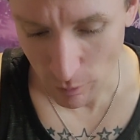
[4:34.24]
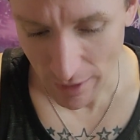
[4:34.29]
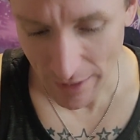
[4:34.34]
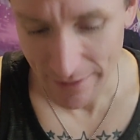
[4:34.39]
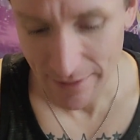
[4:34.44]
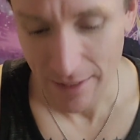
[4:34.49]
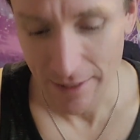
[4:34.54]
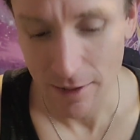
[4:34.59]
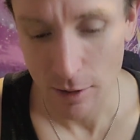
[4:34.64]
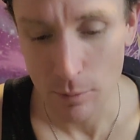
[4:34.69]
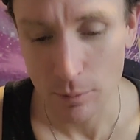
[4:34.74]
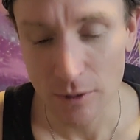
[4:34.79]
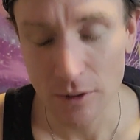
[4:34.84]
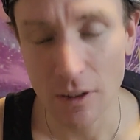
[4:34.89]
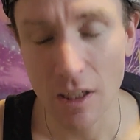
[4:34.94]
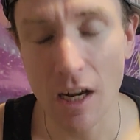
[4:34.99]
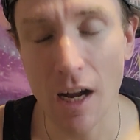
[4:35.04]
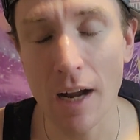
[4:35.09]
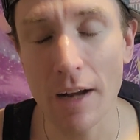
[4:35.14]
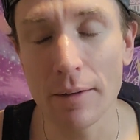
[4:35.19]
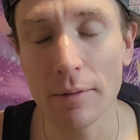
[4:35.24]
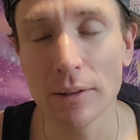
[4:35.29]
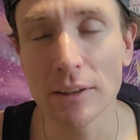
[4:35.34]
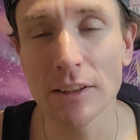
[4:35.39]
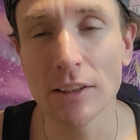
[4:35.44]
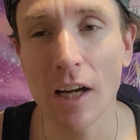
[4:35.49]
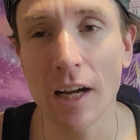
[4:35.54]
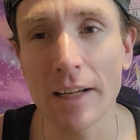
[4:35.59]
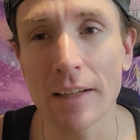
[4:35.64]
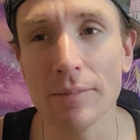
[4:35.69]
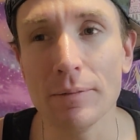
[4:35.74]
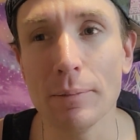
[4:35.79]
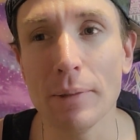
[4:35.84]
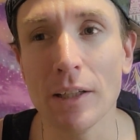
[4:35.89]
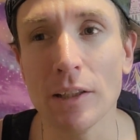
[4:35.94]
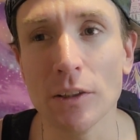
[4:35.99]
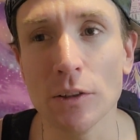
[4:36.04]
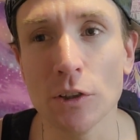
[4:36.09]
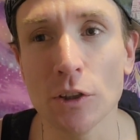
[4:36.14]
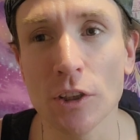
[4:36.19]
and I was dying of
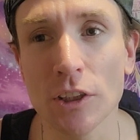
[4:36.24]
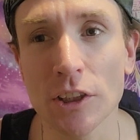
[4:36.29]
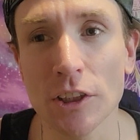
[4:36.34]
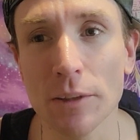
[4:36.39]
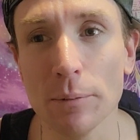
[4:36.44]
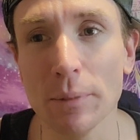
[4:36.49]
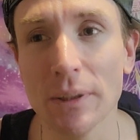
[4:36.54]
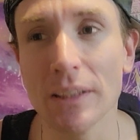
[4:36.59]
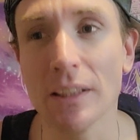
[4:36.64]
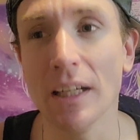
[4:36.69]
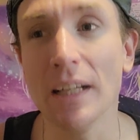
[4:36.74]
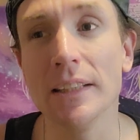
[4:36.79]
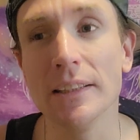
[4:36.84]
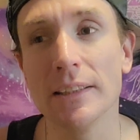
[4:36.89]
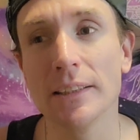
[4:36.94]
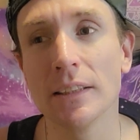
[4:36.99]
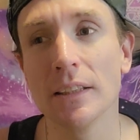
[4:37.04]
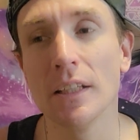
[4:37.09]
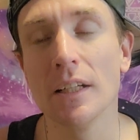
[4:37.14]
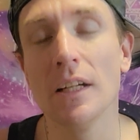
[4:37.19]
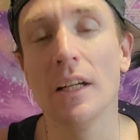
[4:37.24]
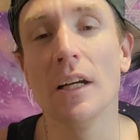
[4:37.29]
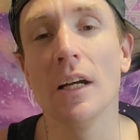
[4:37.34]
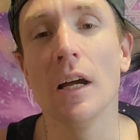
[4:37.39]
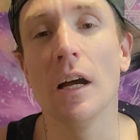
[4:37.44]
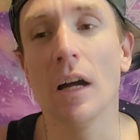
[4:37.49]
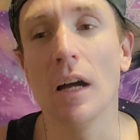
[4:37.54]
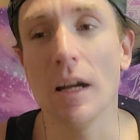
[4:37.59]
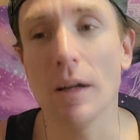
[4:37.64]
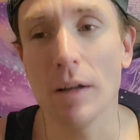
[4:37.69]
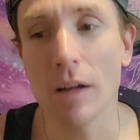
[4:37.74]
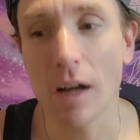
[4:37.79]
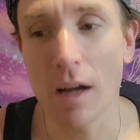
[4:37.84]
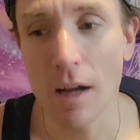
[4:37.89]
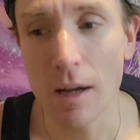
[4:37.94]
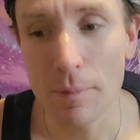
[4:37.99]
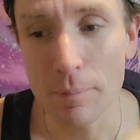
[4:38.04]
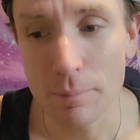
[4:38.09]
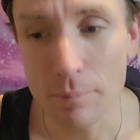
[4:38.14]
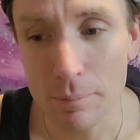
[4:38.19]
malnutrition because
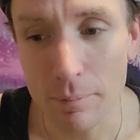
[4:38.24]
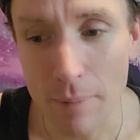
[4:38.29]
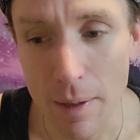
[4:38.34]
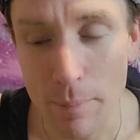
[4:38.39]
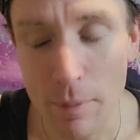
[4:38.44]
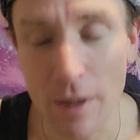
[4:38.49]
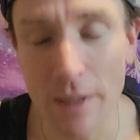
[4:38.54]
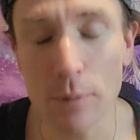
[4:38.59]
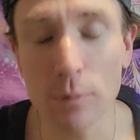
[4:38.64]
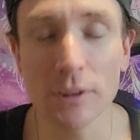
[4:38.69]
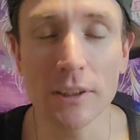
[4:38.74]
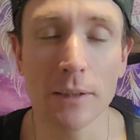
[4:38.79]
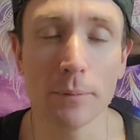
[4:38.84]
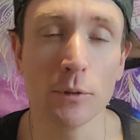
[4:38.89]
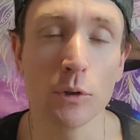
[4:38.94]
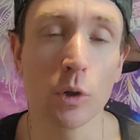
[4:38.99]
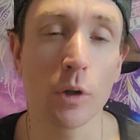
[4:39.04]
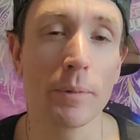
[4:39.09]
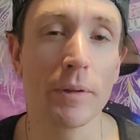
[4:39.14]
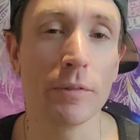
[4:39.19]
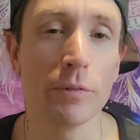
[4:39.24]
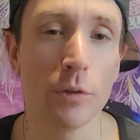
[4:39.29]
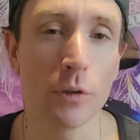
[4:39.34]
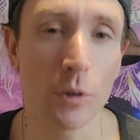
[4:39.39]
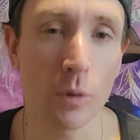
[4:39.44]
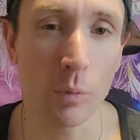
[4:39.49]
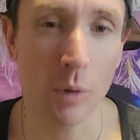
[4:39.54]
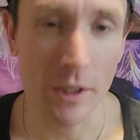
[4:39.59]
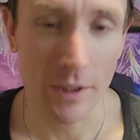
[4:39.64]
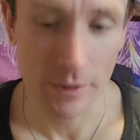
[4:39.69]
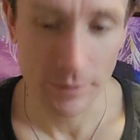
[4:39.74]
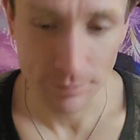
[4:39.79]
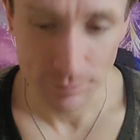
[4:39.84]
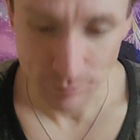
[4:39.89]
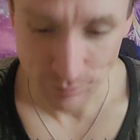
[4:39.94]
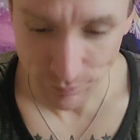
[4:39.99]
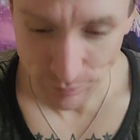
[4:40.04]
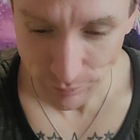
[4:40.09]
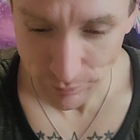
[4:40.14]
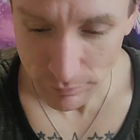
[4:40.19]
my body wasn't absorbing food or water.
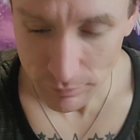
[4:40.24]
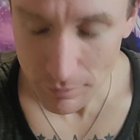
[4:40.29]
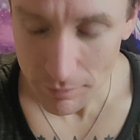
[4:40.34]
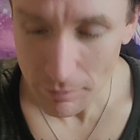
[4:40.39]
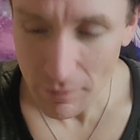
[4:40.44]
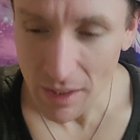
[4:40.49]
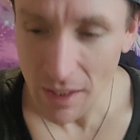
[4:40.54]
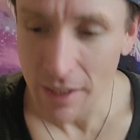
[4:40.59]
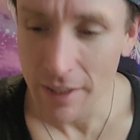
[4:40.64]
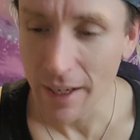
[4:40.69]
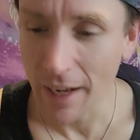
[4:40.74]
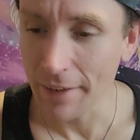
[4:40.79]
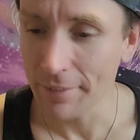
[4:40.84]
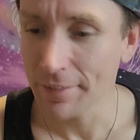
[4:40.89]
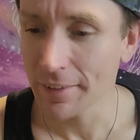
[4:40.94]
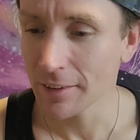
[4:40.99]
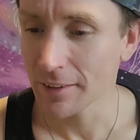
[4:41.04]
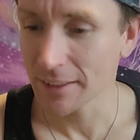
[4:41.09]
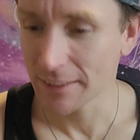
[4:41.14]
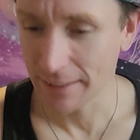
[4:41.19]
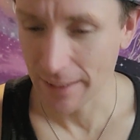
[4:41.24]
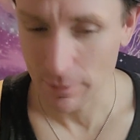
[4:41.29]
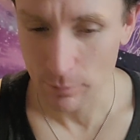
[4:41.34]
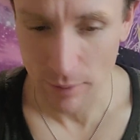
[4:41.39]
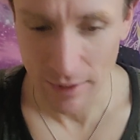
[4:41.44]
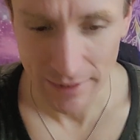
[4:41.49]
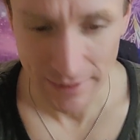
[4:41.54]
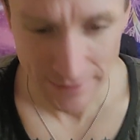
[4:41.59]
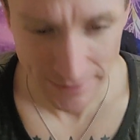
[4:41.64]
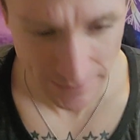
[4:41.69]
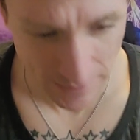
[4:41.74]
And I felt the same way this